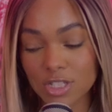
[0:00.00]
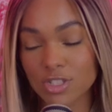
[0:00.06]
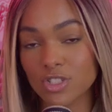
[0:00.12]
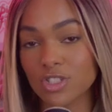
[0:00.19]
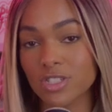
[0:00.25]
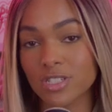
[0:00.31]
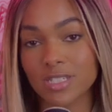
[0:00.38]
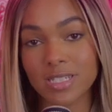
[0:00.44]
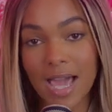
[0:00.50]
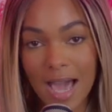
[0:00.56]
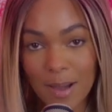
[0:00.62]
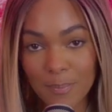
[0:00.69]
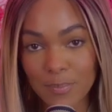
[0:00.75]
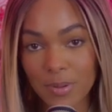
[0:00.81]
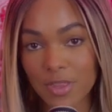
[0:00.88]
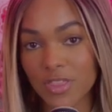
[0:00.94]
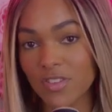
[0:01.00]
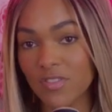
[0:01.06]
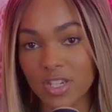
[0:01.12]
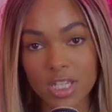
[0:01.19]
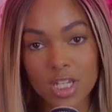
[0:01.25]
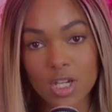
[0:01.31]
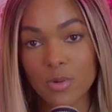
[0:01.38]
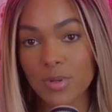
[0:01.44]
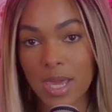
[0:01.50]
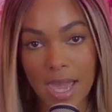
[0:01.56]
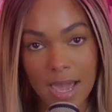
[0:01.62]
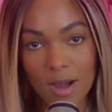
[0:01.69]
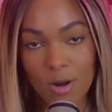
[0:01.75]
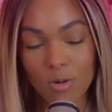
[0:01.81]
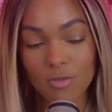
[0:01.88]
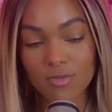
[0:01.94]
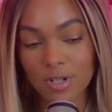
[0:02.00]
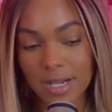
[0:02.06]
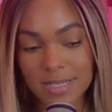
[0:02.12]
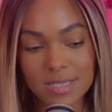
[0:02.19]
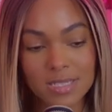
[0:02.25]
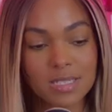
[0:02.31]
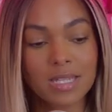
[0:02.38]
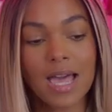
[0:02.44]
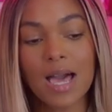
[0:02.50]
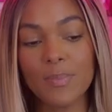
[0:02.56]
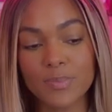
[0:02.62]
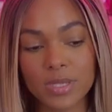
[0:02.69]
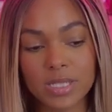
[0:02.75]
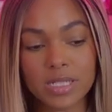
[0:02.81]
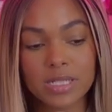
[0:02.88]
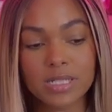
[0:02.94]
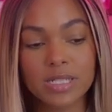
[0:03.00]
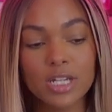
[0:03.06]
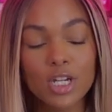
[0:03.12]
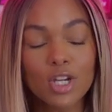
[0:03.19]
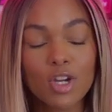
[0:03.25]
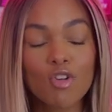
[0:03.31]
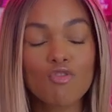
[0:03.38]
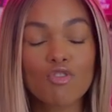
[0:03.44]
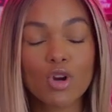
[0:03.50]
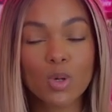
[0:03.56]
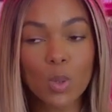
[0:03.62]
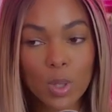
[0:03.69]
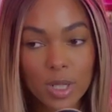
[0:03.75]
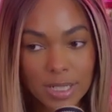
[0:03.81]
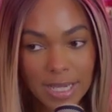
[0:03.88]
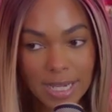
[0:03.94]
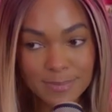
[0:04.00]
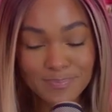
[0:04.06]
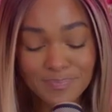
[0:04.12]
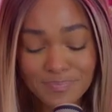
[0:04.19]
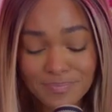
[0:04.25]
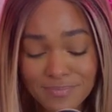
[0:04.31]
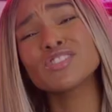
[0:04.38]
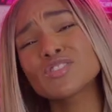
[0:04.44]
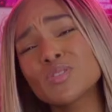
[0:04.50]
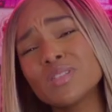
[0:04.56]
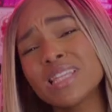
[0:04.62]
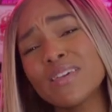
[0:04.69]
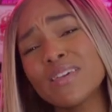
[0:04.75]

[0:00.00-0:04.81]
to just stop the video now, right? Stop the recording. Just go